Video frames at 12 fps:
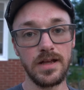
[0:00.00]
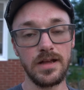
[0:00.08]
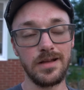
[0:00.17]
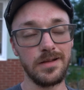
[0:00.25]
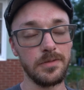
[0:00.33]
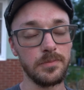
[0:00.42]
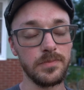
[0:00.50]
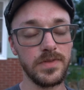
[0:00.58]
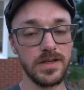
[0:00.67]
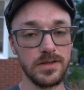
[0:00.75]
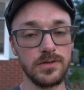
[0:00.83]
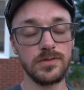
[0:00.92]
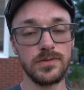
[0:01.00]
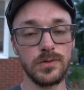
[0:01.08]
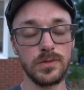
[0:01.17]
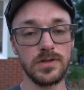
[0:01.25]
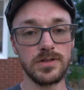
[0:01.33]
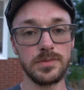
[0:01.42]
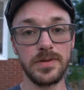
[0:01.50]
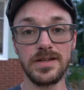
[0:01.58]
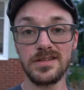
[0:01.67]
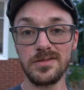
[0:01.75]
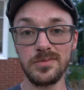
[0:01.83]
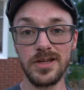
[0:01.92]
Thank you for
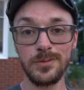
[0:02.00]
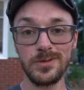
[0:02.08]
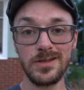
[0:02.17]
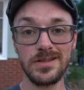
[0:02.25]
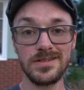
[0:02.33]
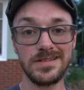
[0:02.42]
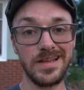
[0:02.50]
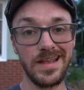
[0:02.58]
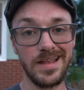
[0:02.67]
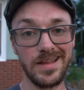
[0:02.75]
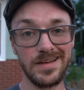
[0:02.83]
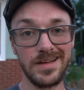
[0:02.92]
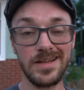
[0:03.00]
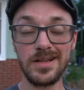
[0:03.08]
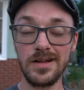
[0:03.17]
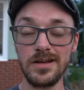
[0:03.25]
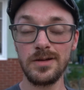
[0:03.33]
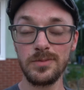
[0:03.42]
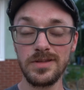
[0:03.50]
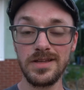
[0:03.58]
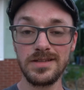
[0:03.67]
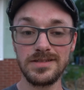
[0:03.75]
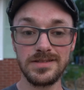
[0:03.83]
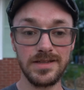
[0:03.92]
spending some time with us and getting caught up with
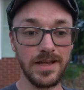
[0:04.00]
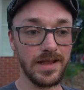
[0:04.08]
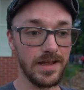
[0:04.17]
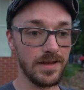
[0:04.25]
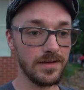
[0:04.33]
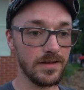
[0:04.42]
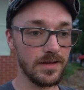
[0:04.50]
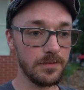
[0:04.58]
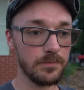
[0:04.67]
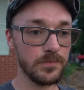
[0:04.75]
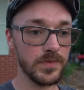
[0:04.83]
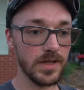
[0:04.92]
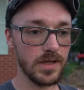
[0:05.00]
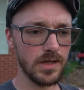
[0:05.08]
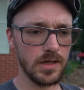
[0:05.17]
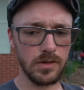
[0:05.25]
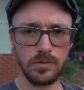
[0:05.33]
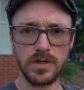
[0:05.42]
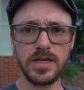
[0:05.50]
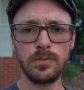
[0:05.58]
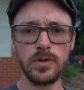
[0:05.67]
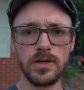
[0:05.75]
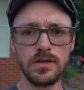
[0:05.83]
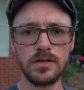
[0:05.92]
us, and we'll
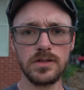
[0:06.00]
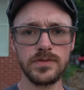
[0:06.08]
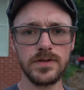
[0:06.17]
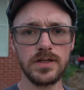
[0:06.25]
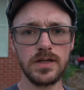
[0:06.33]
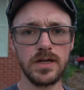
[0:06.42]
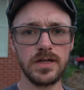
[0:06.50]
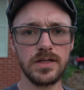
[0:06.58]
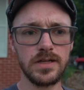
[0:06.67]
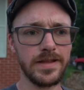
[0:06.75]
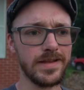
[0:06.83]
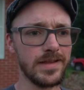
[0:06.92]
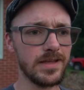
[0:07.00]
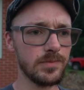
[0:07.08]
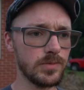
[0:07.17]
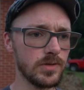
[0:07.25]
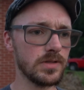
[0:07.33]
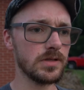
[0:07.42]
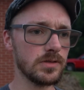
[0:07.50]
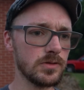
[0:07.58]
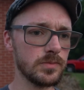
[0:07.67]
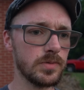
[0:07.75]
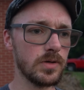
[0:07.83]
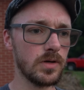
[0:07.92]
keep working on this fall garden and keep you in the
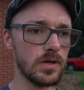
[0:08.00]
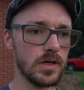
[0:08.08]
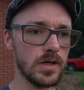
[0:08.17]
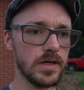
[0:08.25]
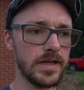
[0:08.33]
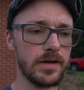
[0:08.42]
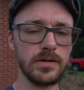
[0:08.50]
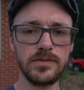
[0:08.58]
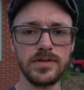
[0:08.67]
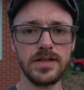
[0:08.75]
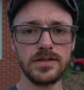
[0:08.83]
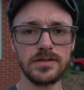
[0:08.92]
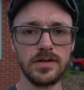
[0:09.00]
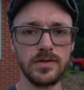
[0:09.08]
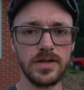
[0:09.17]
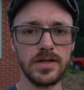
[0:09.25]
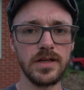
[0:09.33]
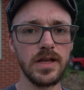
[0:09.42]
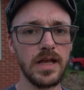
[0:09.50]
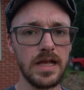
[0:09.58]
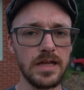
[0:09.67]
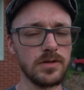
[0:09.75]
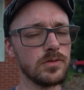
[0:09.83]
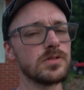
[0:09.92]
loop on how everything is going,
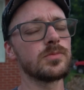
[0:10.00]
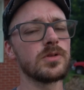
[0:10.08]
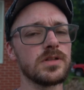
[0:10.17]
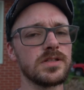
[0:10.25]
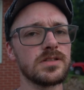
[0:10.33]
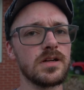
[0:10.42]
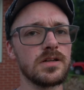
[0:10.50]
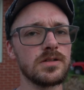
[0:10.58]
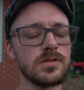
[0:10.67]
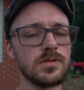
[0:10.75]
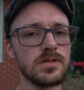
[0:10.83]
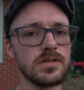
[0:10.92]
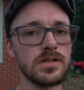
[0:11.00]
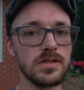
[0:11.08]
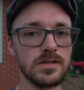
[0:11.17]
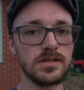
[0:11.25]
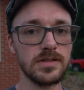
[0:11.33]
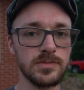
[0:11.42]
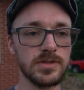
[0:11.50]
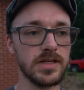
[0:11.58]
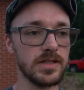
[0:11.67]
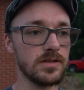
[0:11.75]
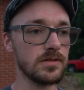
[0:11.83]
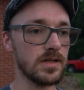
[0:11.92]
and do some more of these garden tours because it seems
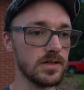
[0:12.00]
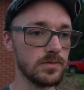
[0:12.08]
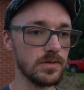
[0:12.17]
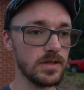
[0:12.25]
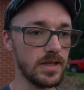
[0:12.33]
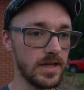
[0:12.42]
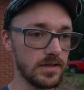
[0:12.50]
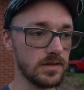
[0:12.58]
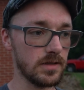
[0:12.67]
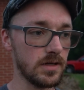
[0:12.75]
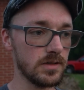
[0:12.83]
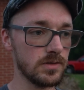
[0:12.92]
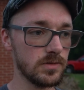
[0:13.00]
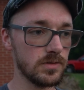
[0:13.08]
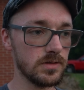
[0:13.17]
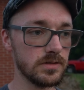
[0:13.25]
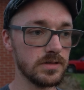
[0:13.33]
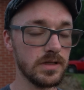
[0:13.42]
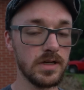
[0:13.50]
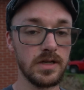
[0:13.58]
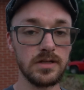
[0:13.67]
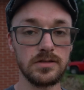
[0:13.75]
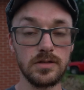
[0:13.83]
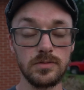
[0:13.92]
like you guys really like the garden tours.
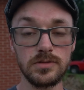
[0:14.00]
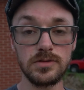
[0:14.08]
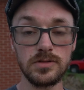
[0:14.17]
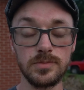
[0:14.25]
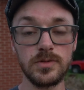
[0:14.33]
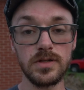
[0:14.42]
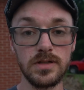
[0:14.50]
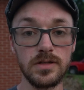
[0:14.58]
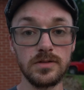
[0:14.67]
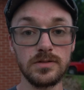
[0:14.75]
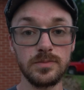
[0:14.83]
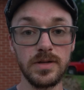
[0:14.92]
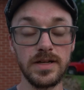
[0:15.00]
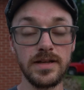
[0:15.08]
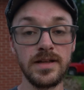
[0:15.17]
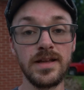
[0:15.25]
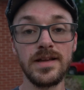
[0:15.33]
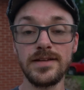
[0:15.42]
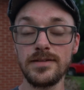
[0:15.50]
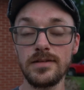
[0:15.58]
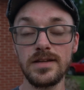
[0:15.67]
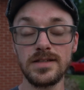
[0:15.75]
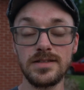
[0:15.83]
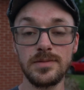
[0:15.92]
So we'll do some more of those. But until
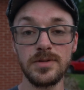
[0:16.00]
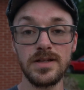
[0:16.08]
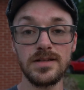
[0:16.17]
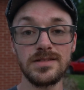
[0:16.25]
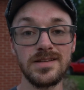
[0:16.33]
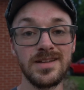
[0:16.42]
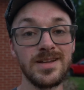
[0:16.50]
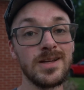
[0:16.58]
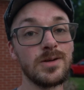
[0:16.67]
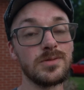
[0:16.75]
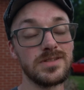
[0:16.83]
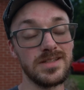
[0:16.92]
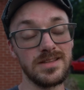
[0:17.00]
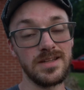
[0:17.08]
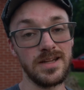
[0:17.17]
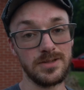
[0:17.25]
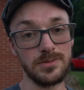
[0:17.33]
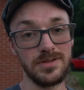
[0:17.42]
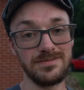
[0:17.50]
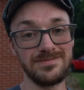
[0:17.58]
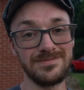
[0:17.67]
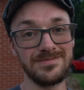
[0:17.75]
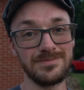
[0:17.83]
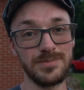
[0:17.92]
next time, guys, see you in the next one.
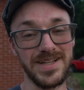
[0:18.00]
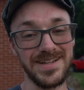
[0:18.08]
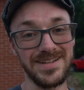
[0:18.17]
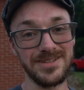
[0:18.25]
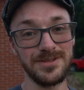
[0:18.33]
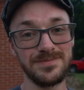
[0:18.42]
Bye, guys.